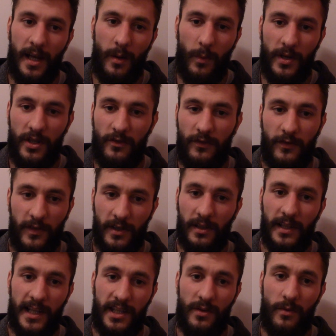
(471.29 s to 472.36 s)
When you feel
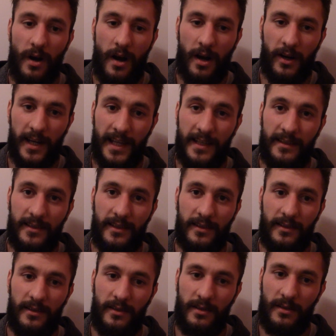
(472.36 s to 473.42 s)
like you are it,
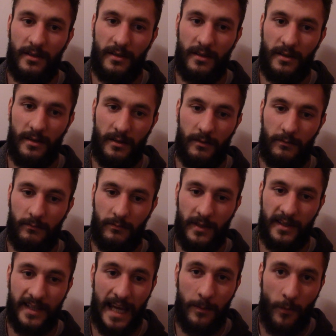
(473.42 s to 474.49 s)

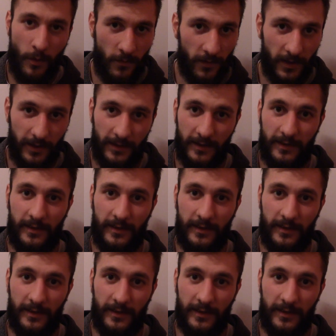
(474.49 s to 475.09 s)
it's game over.